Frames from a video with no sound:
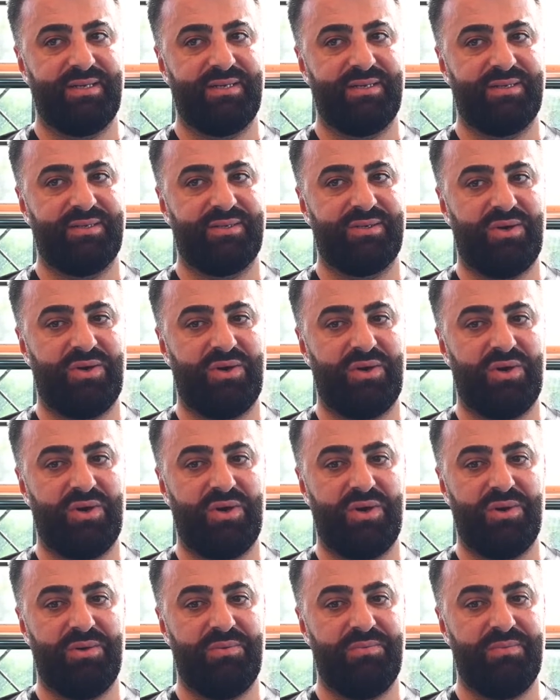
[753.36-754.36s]

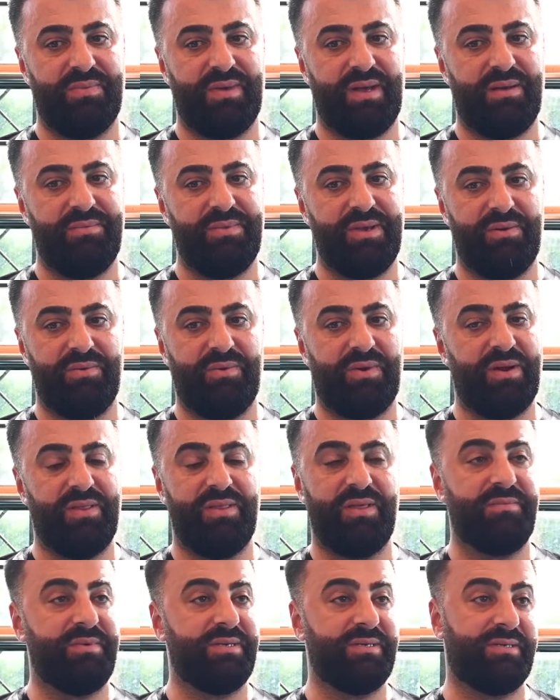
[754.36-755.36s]
So, I mean, one of
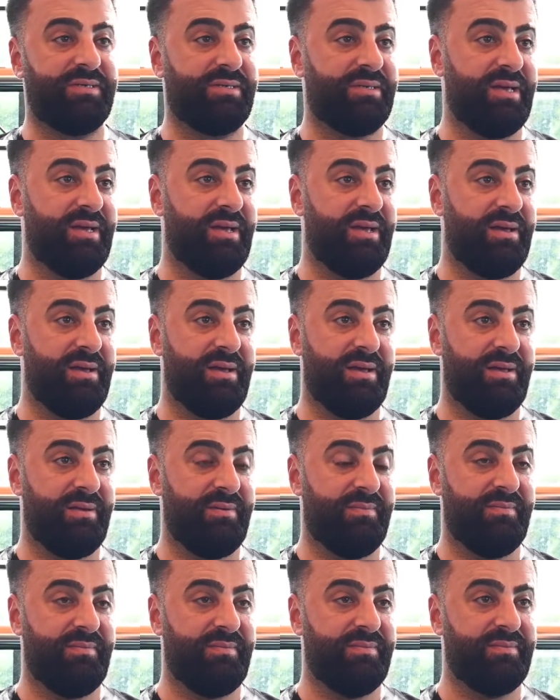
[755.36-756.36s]
them is
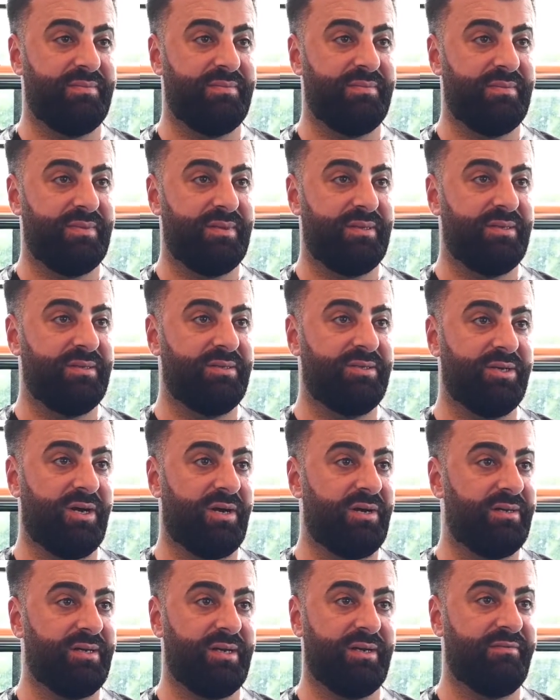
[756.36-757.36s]

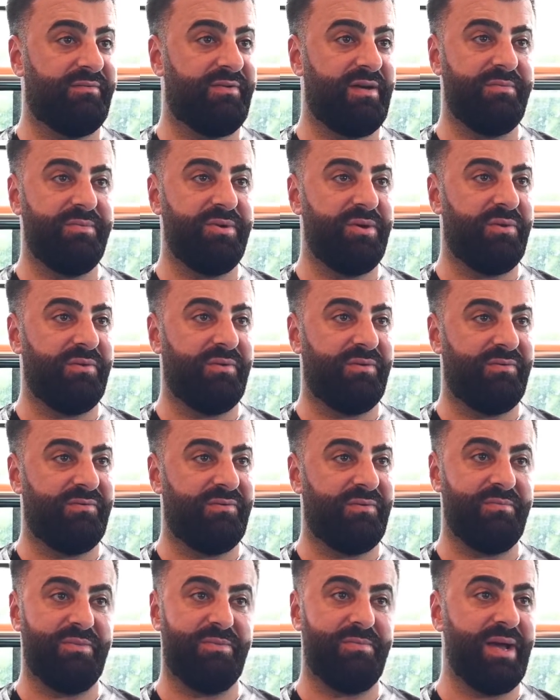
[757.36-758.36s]
John and Fabio
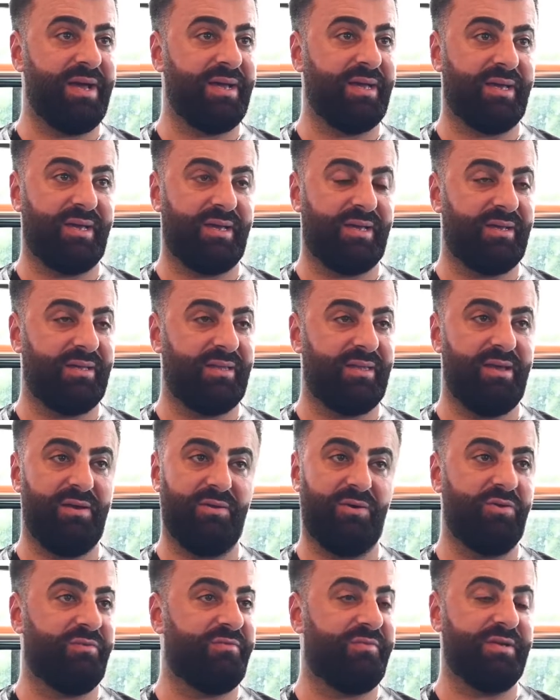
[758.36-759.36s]
from the bank. They're
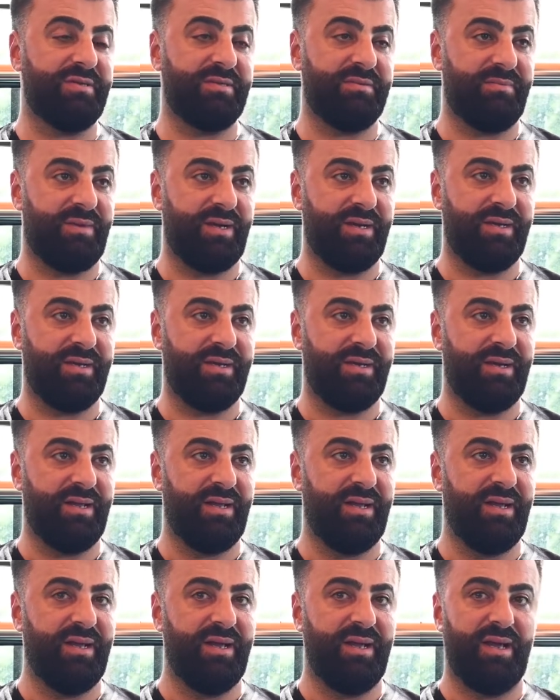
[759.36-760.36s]
good friends of mine,
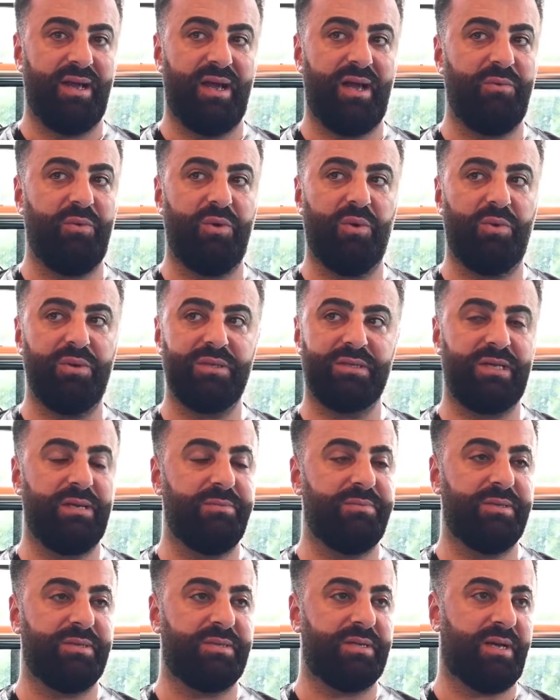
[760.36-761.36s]
and we always
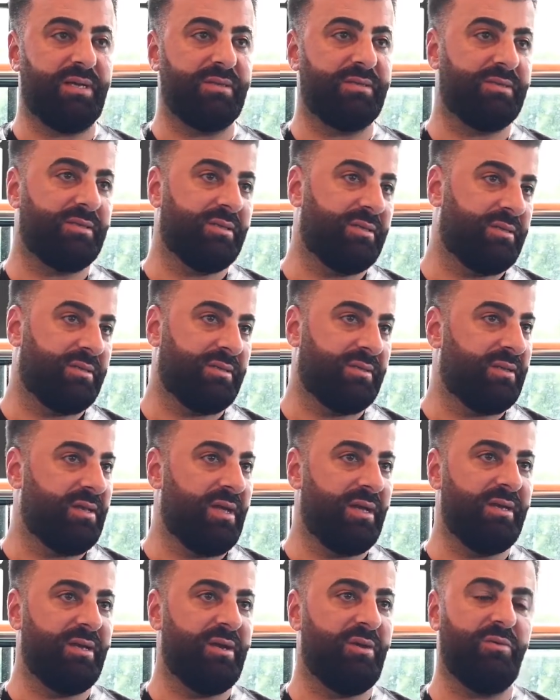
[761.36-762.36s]
keep in touch, and
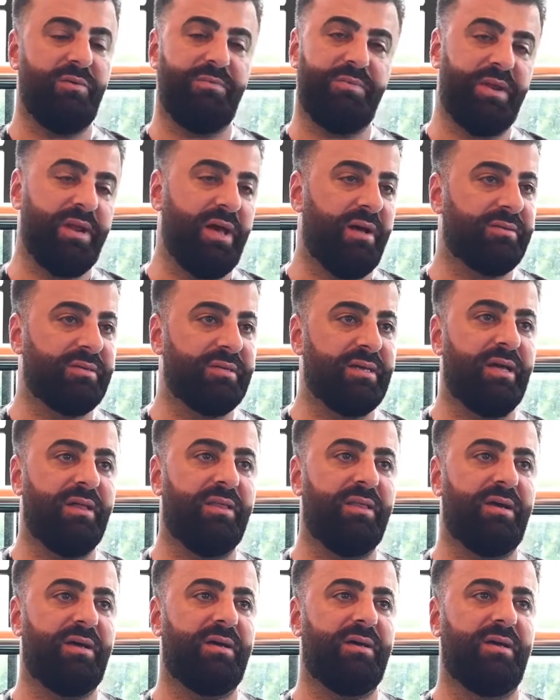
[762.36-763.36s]
you know, we've been out
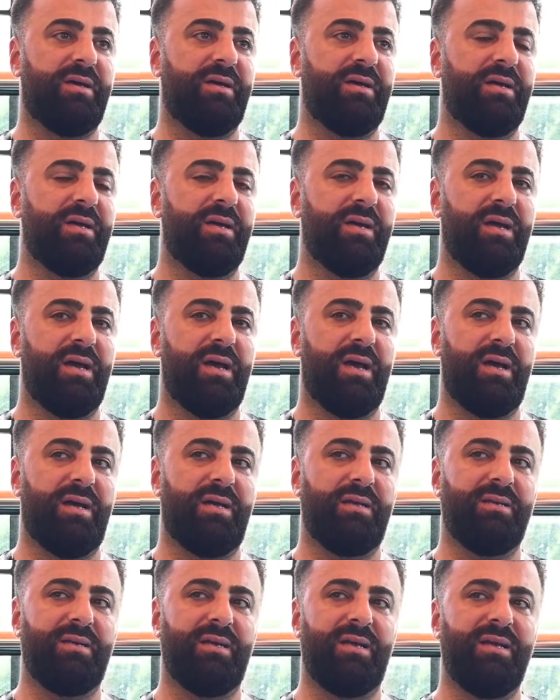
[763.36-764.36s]
together.
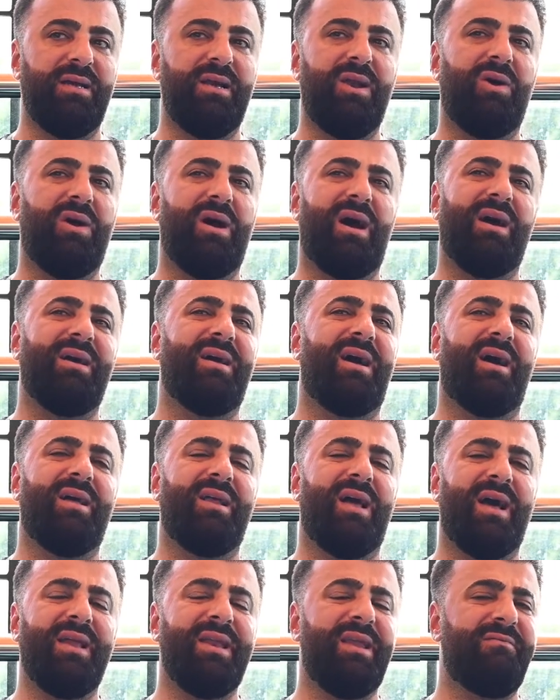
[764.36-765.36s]
And look,
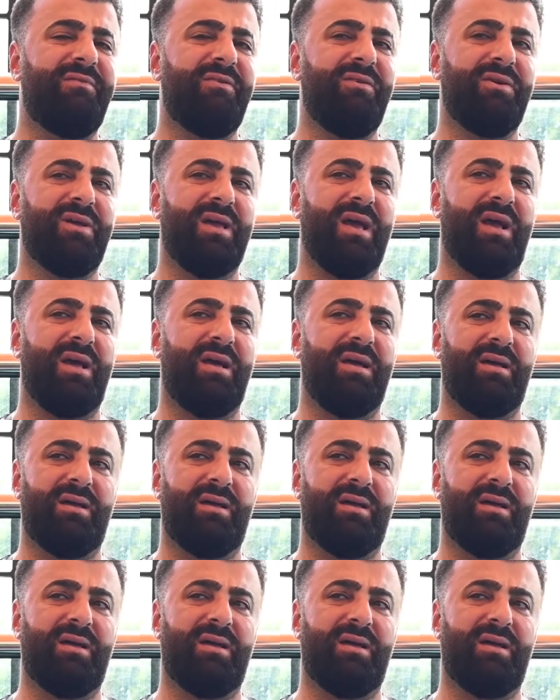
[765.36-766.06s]
I never look at